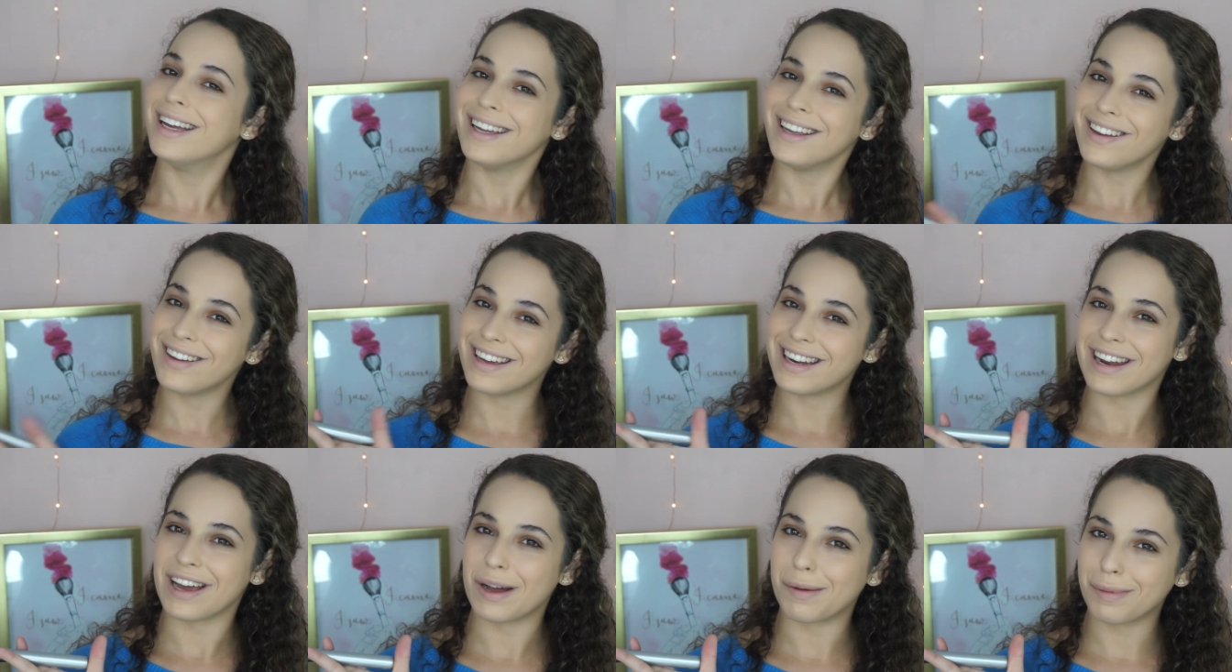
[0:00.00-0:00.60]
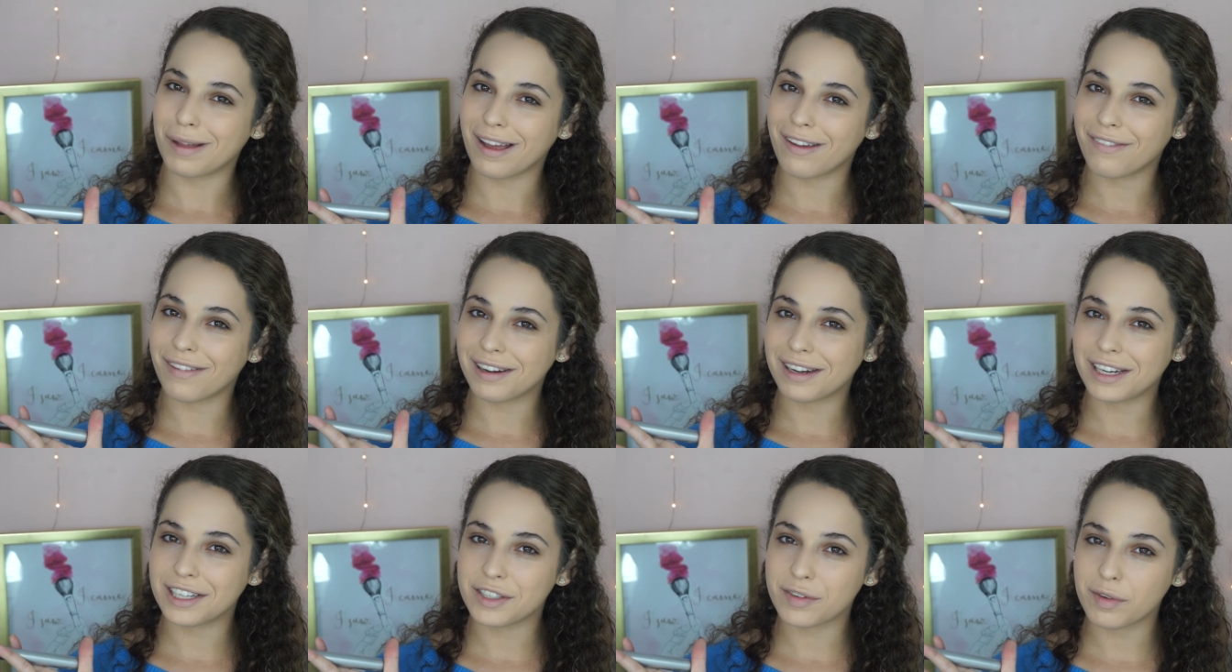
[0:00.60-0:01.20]
You can now apply
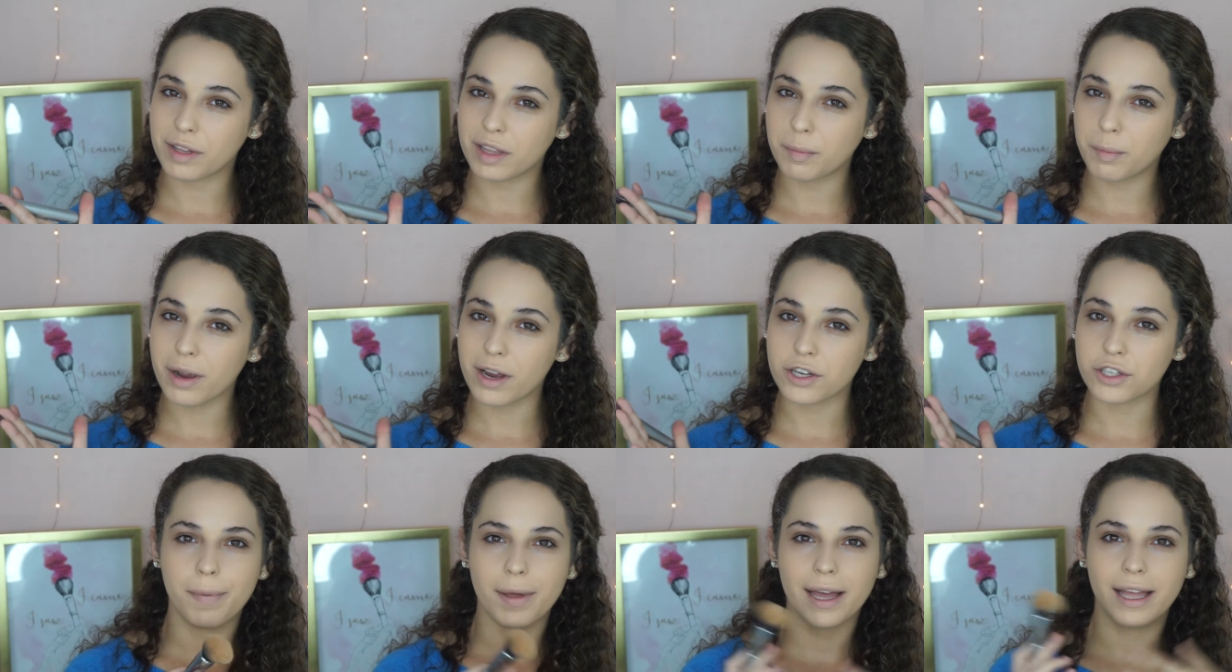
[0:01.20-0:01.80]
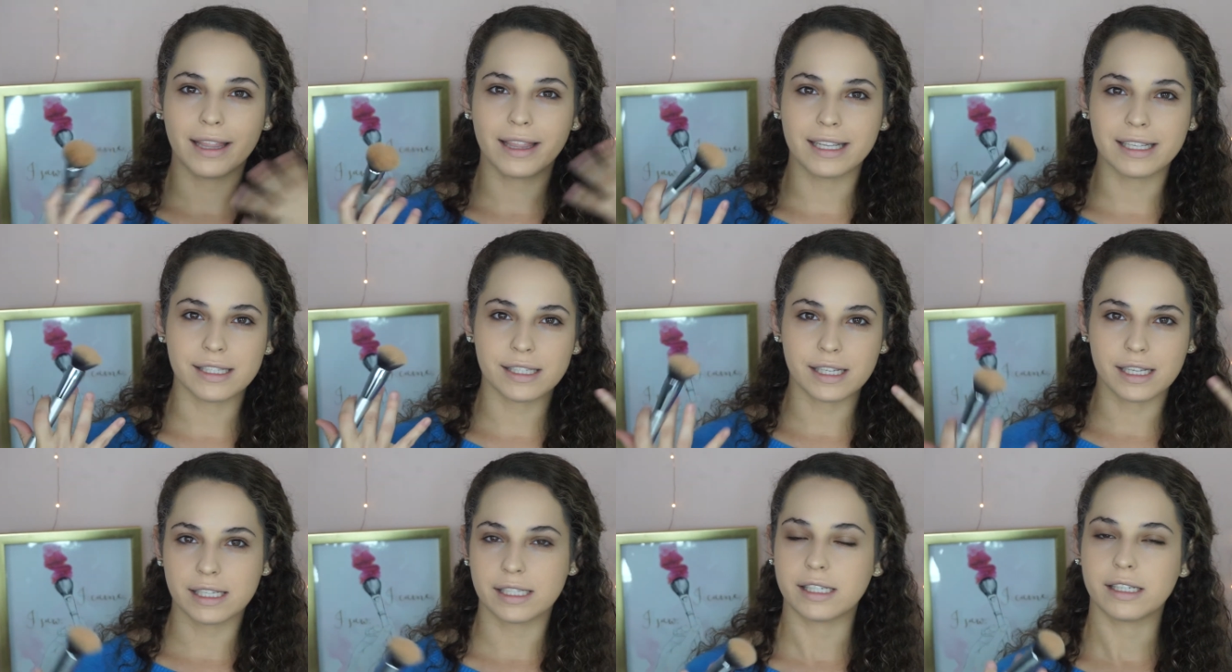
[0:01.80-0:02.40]
foundation with the brush. But
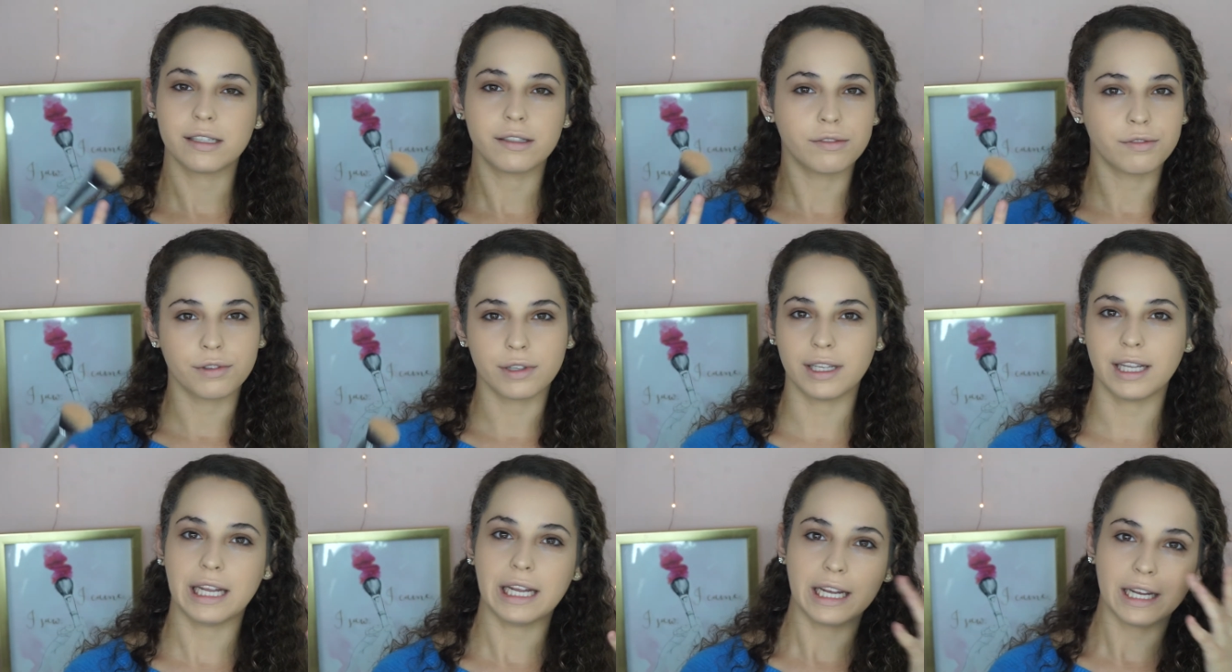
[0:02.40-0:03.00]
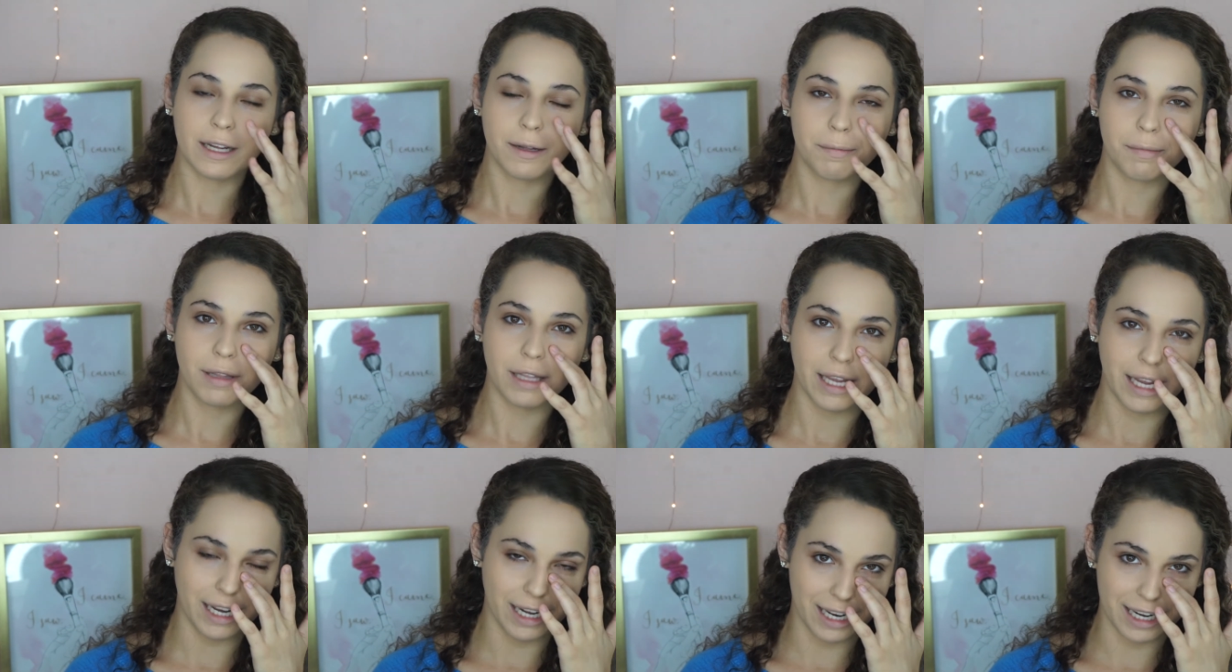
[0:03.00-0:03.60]
this isn't really
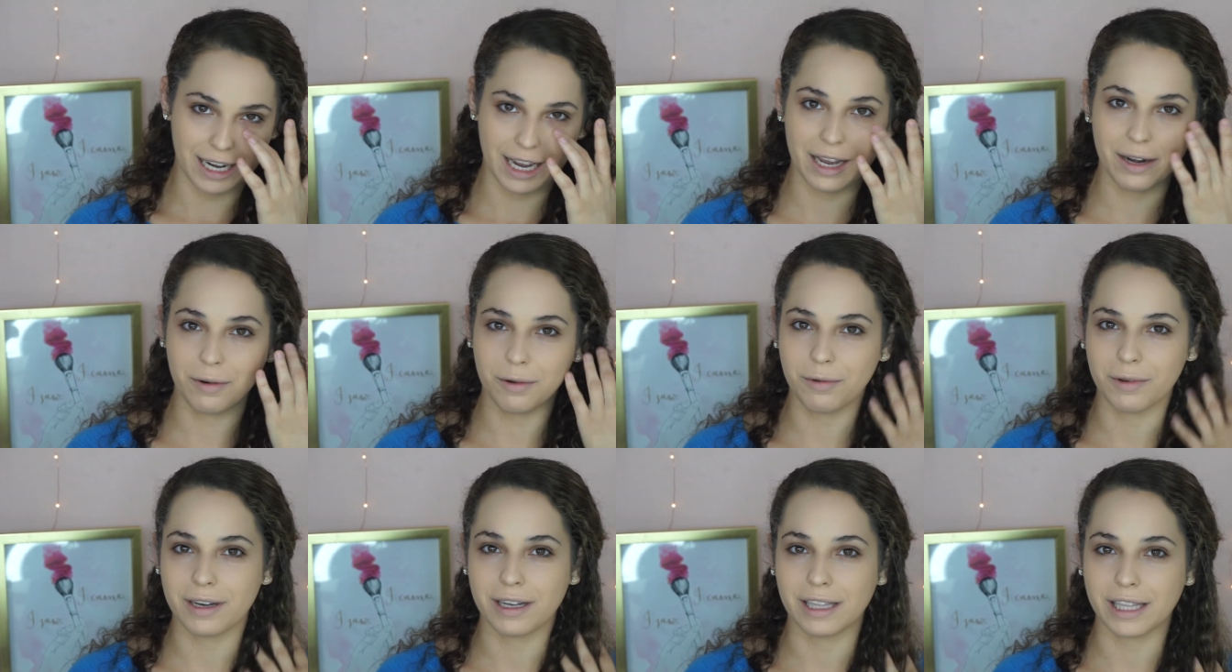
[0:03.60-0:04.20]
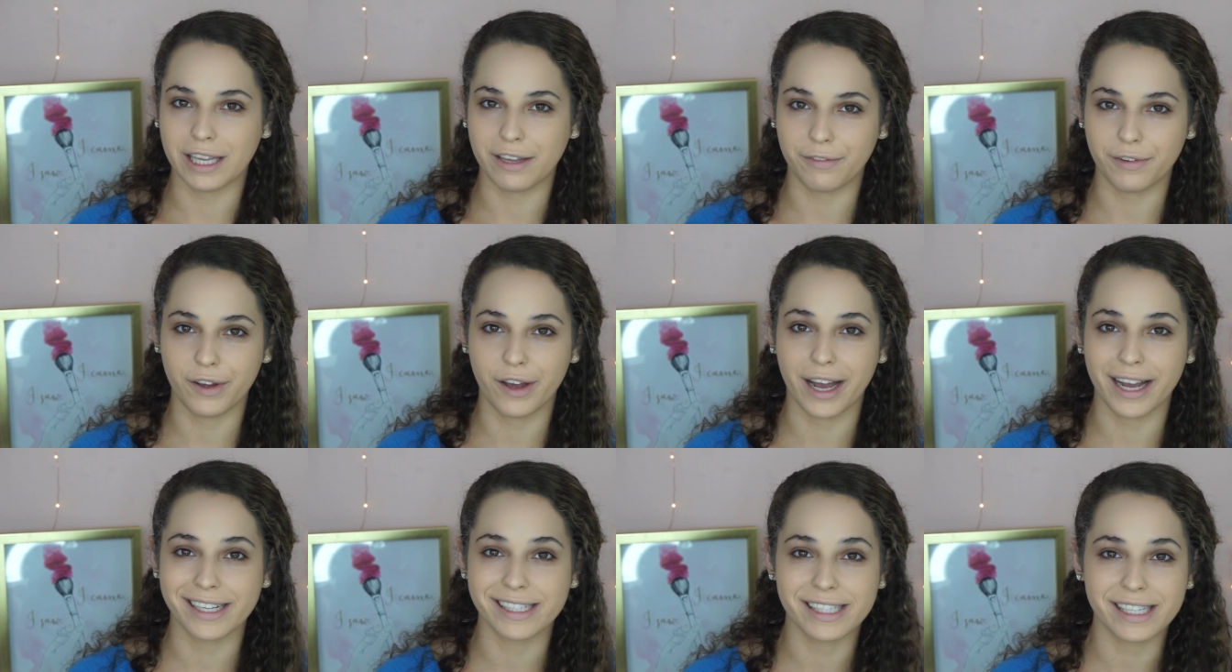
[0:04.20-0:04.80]
complete and I don't want to leave you
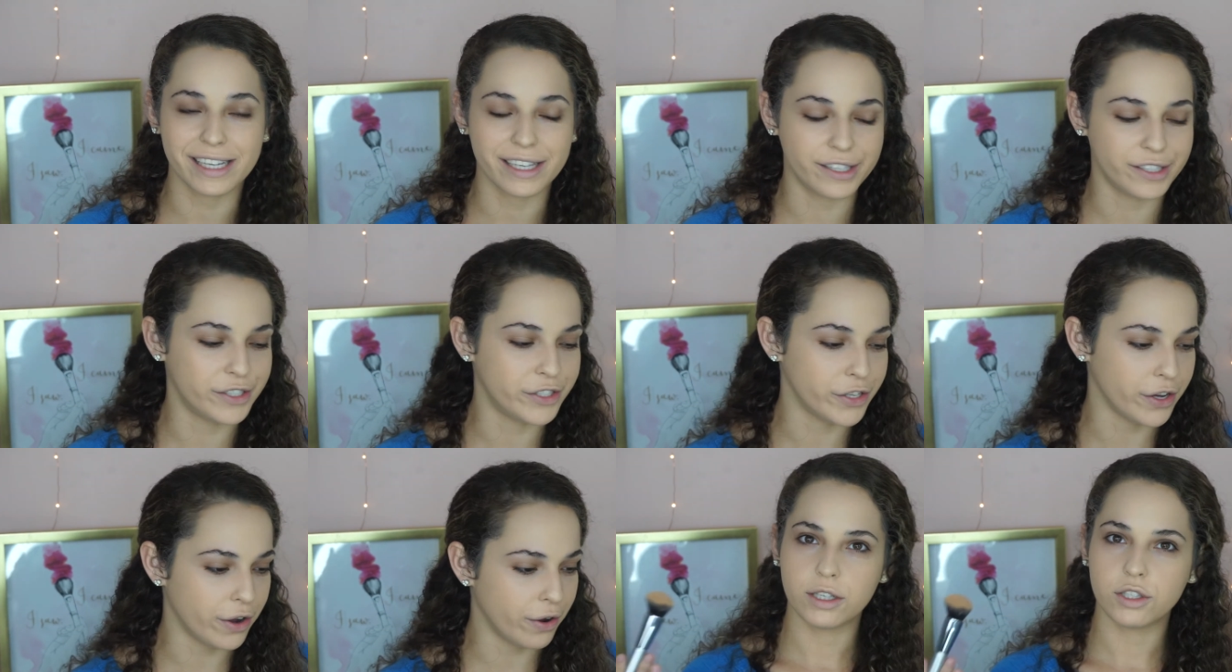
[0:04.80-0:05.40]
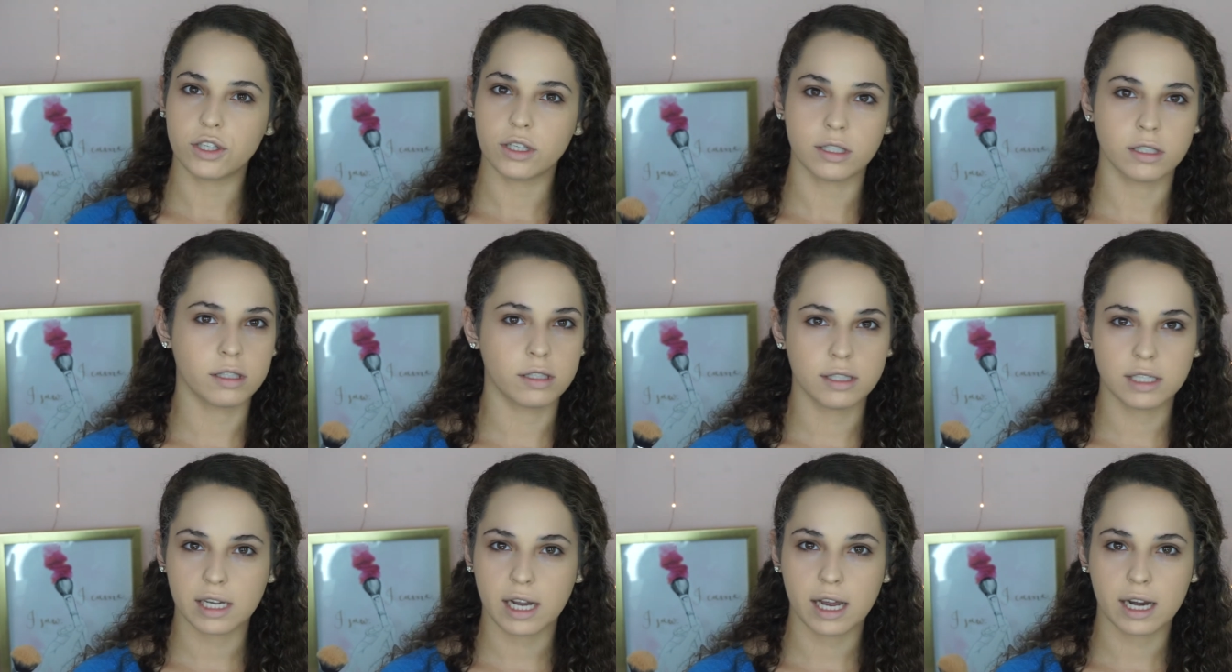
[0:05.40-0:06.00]
guys here, so just
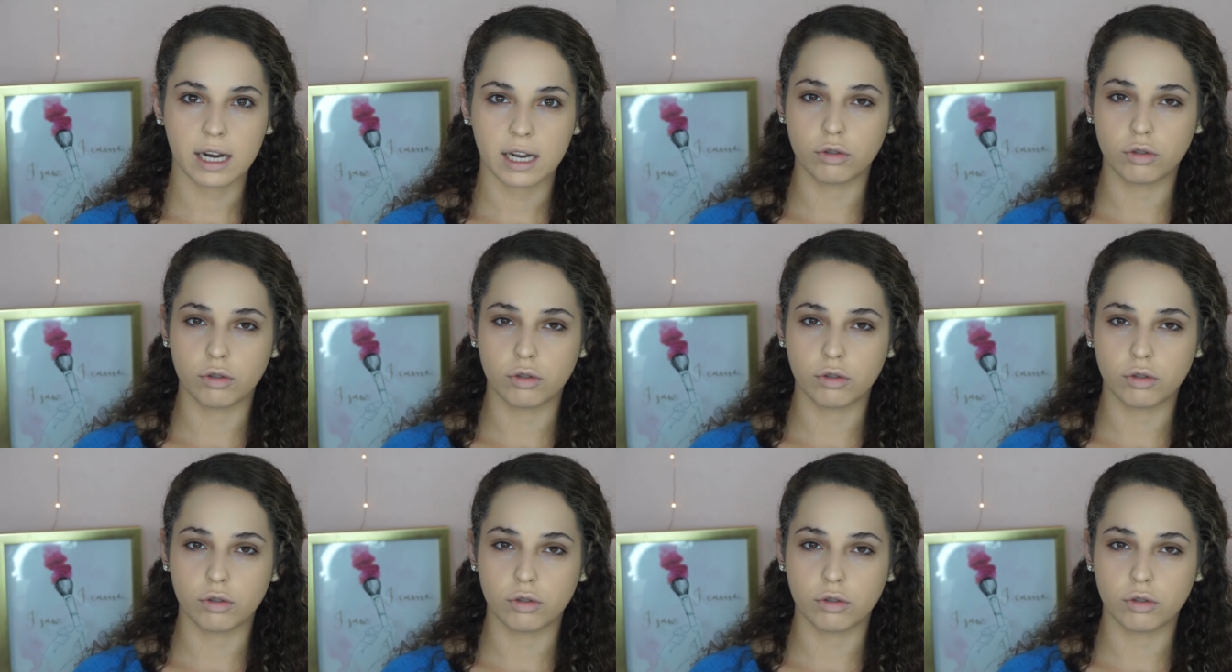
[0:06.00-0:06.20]
to kind of